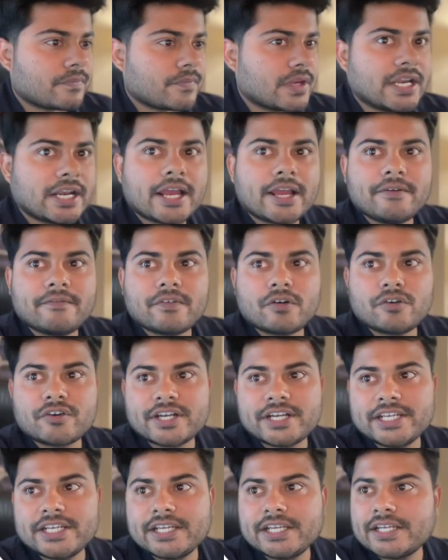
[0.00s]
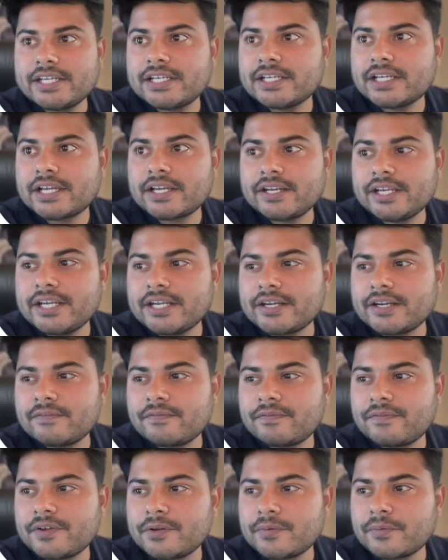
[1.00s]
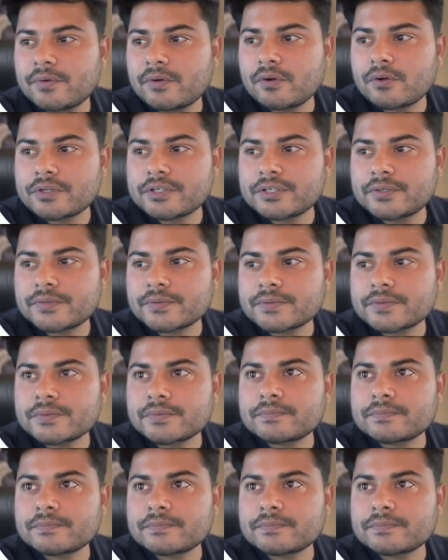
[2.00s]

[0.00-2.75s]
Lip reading: and I've already created few audio